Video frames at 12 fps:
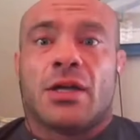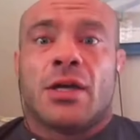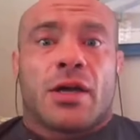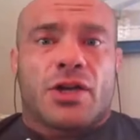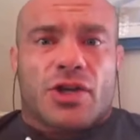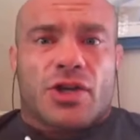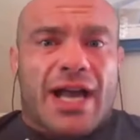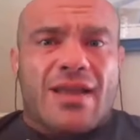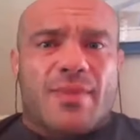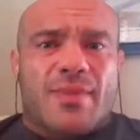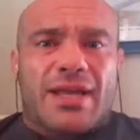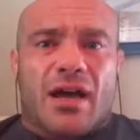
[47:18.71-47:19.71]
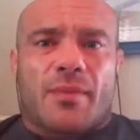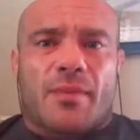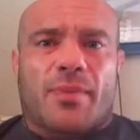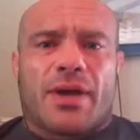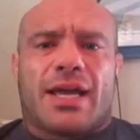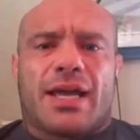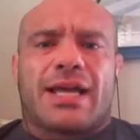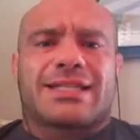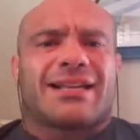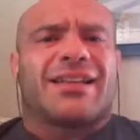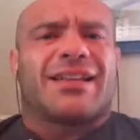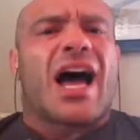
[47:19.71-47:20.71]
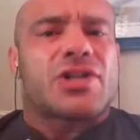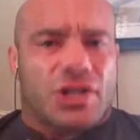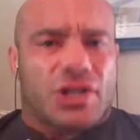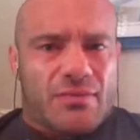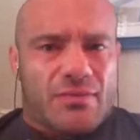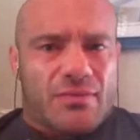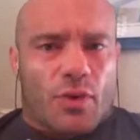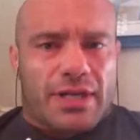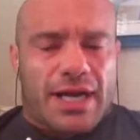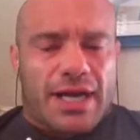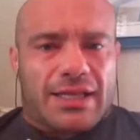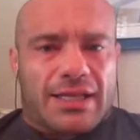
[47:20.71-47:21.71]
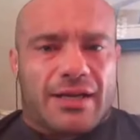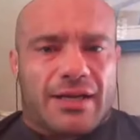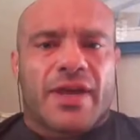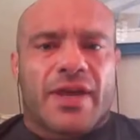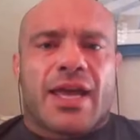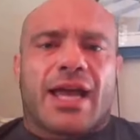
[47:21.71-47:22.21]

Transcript: I mean you're kind of beat up eh, psychologically more than anything.